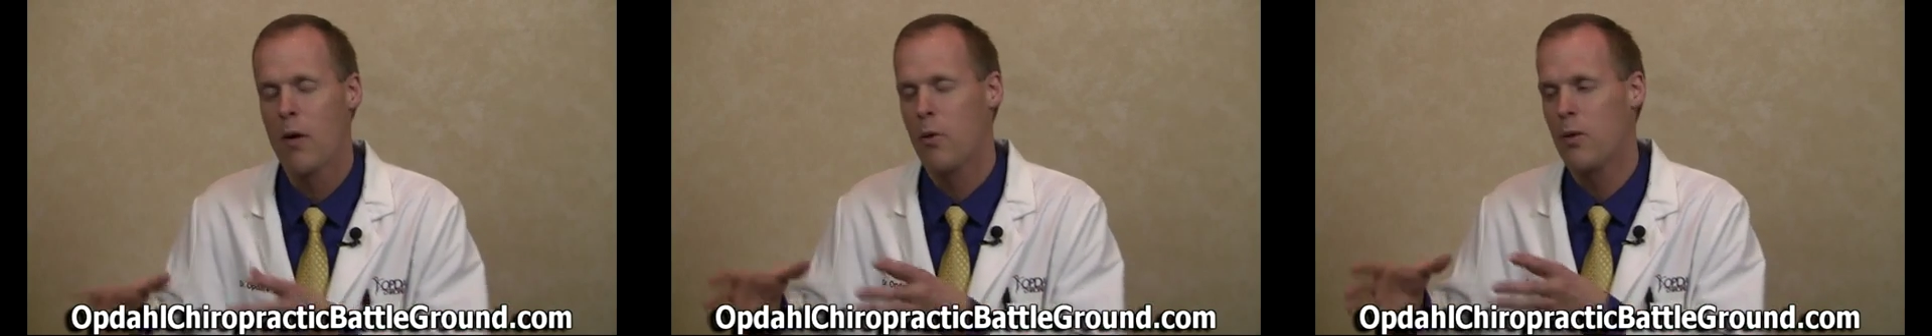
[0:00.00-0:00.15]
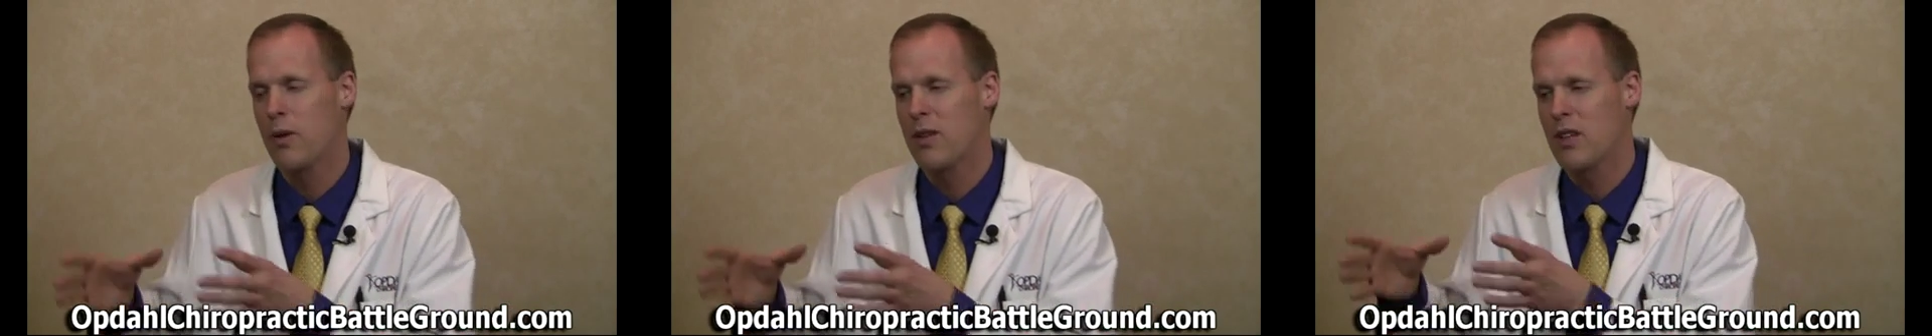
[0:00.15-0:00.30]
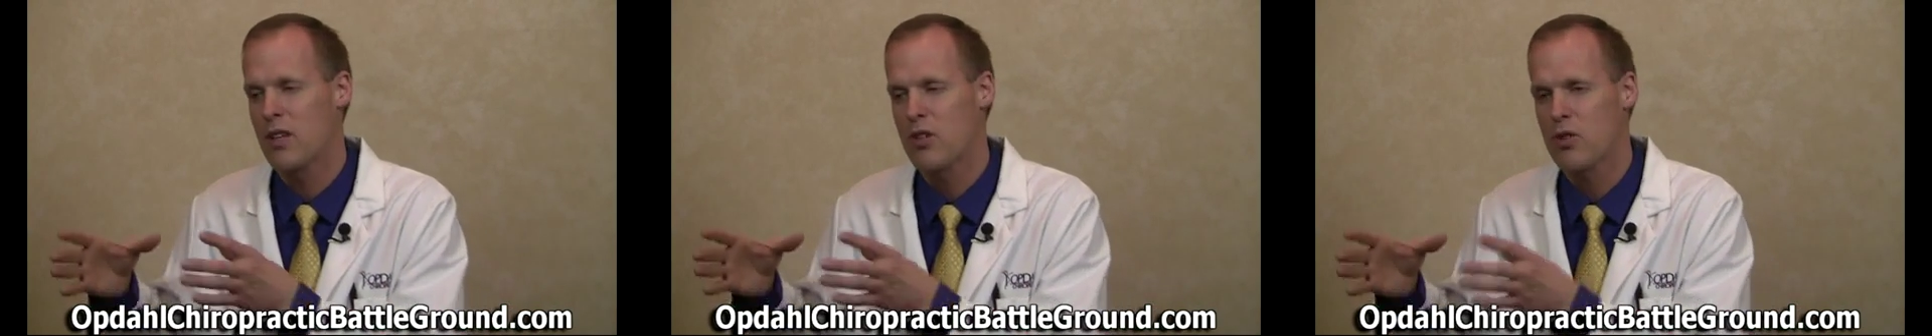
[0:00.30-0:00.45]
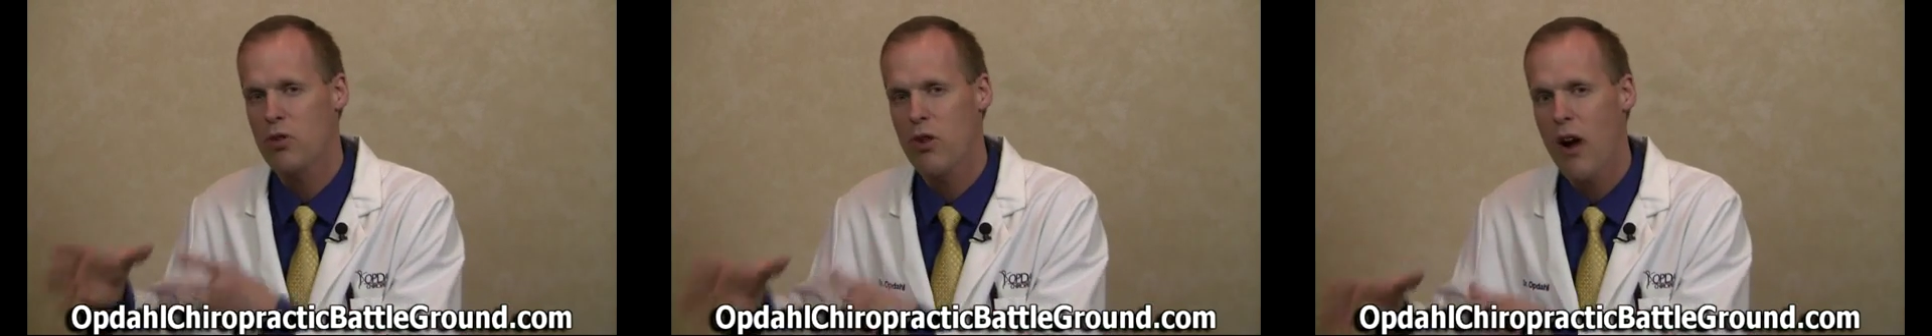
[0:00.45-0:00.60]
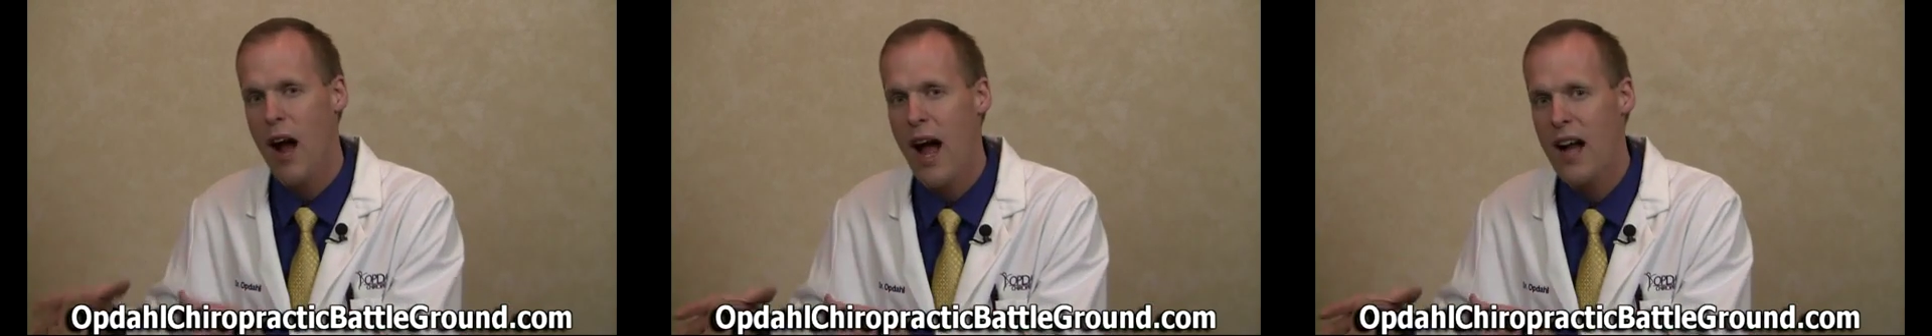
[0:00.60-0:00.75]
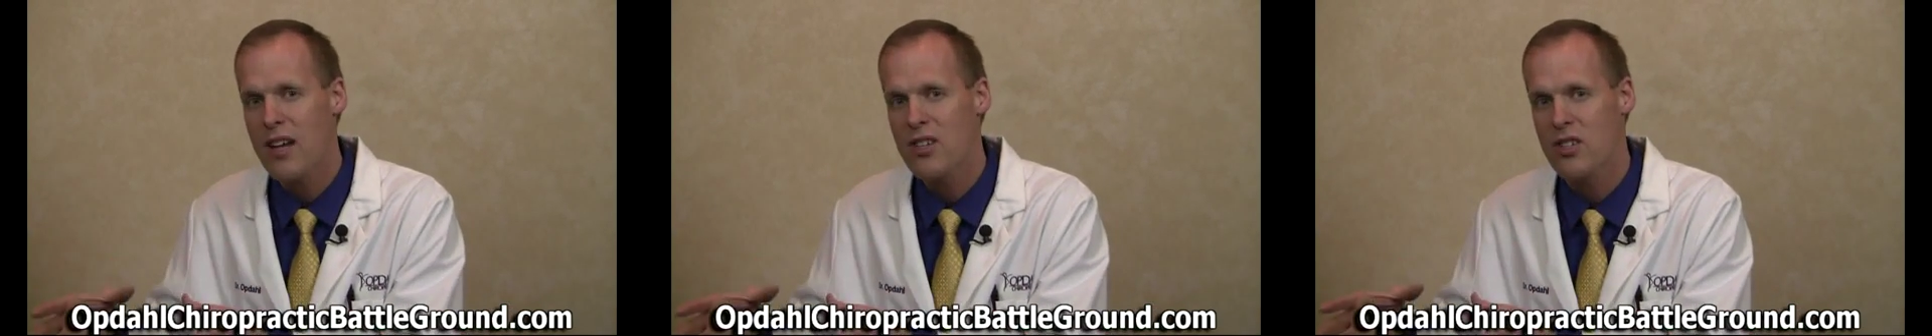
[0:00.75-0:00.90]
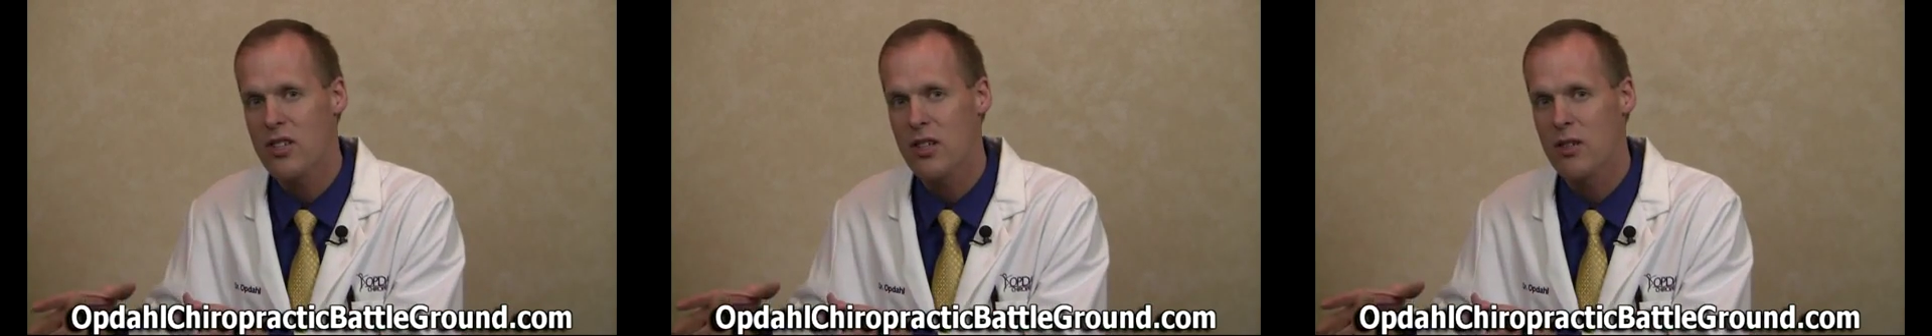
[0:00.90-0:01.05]
with the
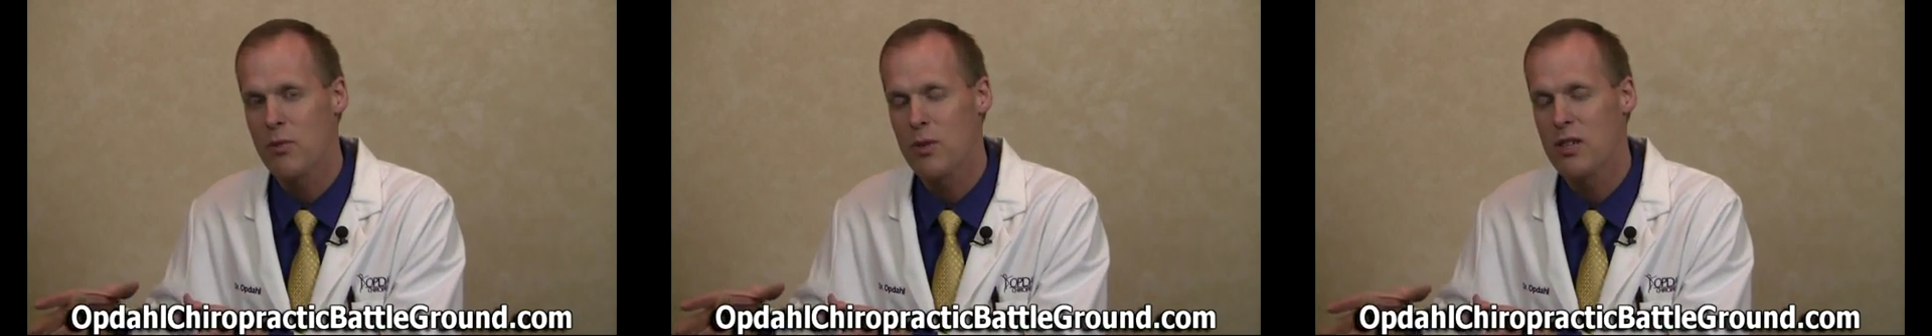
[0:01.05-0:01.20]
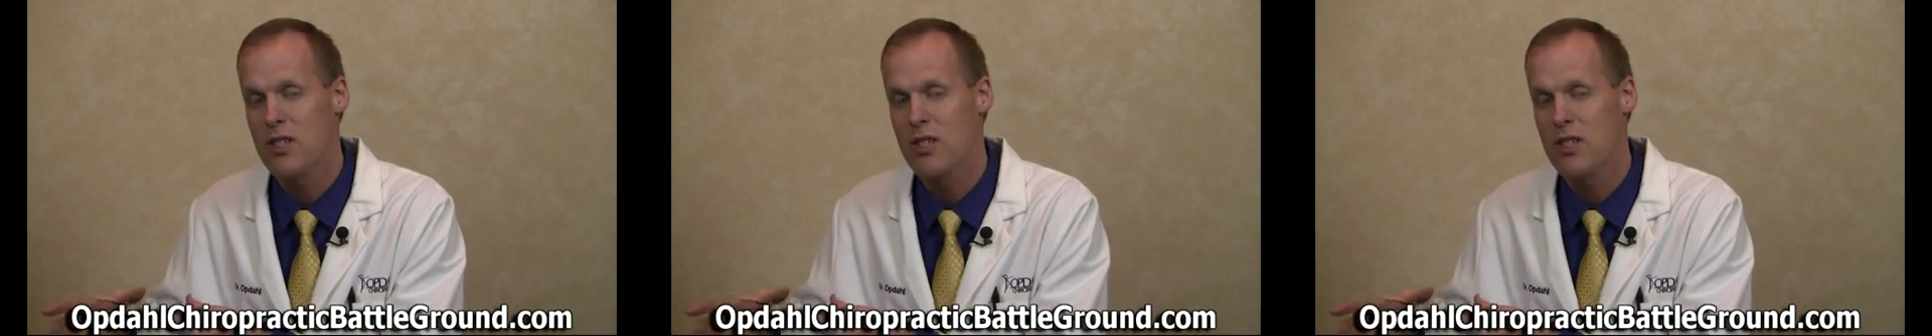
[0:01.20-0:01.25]
traction,